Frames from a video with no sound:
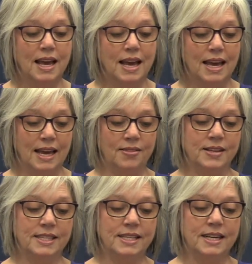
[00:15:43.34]
In the
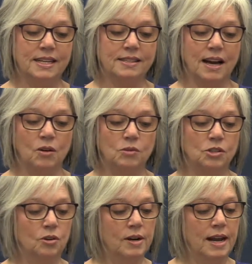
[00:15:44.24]
cities,
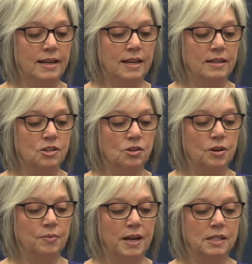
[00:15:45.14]
outdoor and indoor
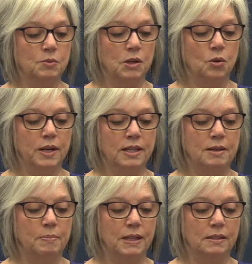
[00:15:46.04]
rinks were quickly
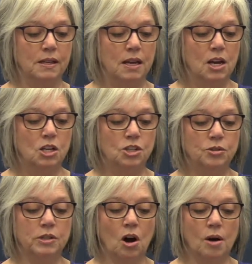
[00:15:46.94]
built to
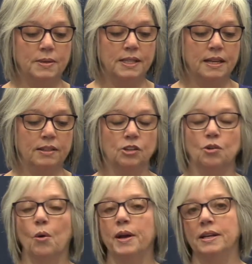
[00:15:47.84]
accommodate the
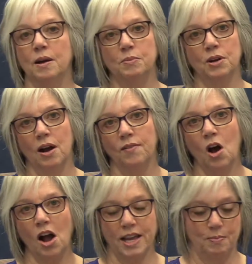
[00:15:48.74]
growing number of
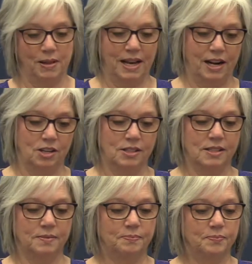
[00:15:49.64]
hockey
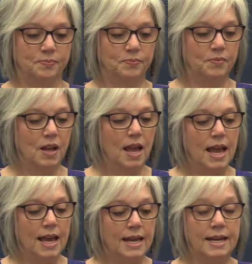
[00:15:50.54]
players.
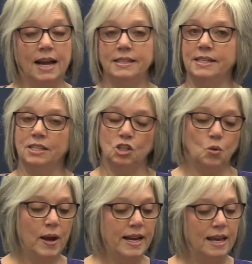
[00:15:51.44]
In
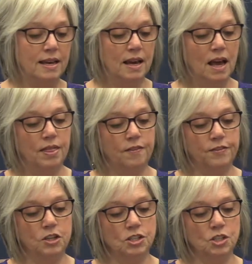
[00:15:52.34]
1920, the
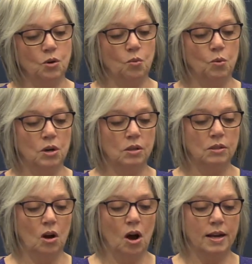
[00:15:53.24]
first World
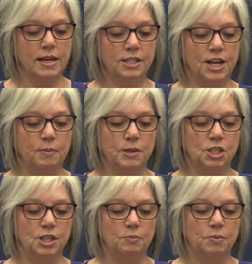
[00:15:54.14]
Hockey
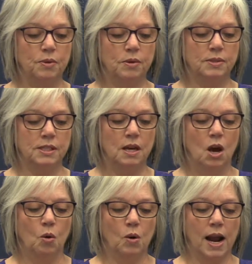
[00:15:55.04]
Championships
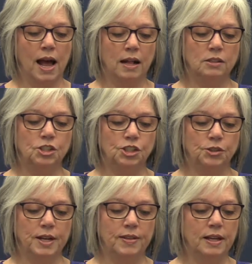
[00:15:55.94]
were held
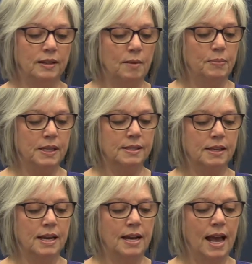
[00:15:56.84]
during the Olympics
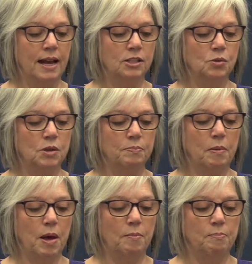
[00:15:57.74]
in Antwerp,
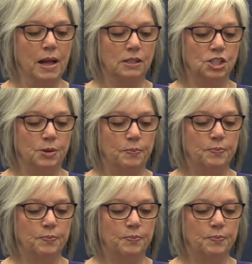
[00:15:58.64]
Belgium.